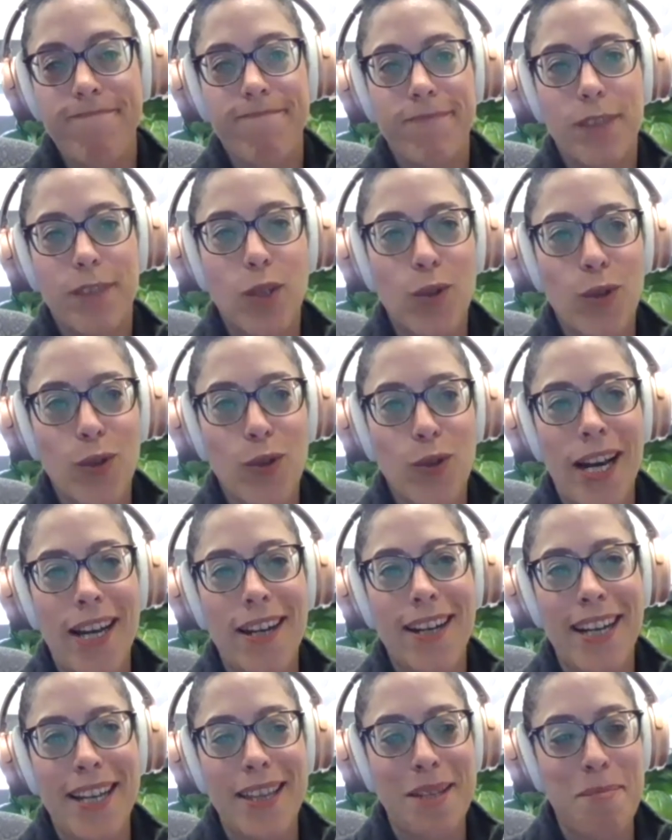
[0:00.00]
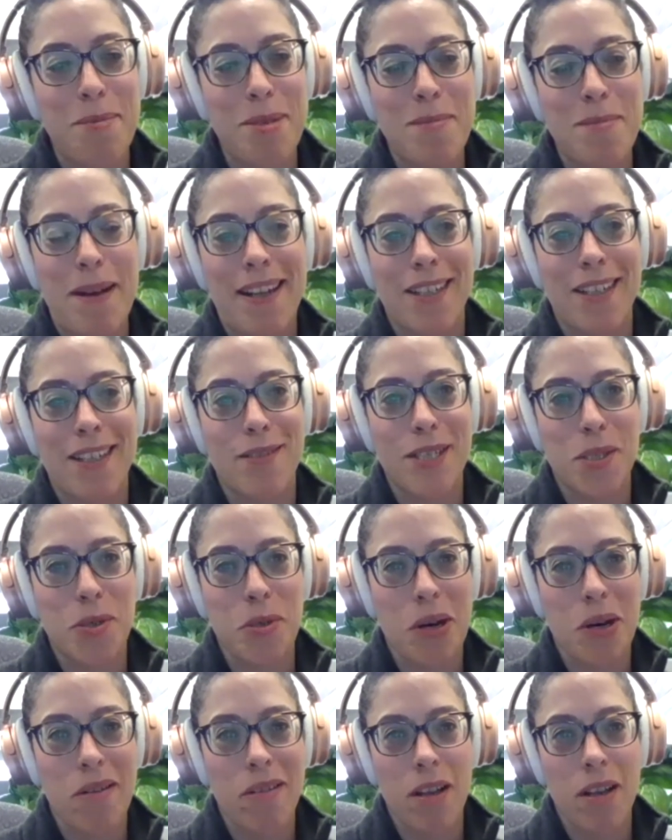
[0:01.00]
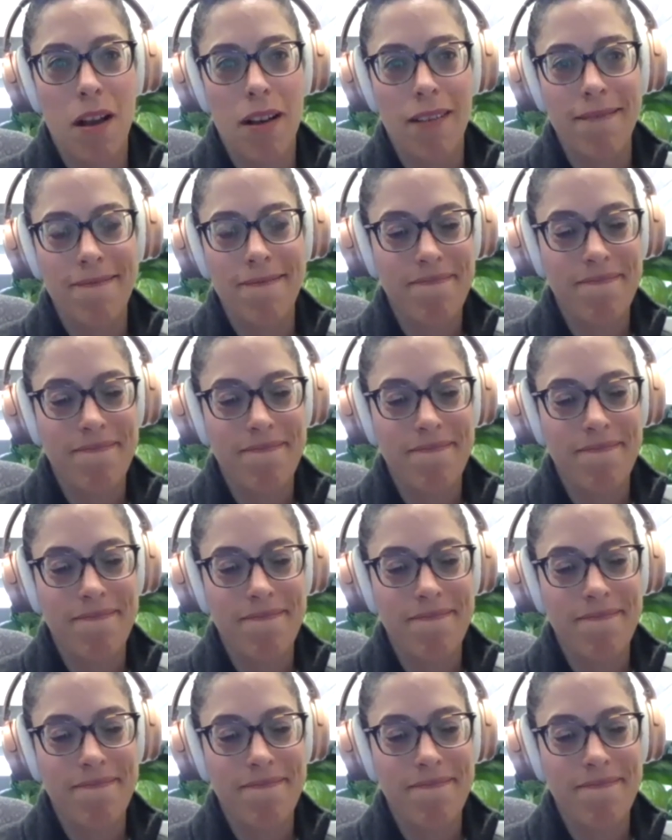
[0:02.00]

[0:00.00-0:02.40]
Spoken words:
You kind of get the perspective as you go along.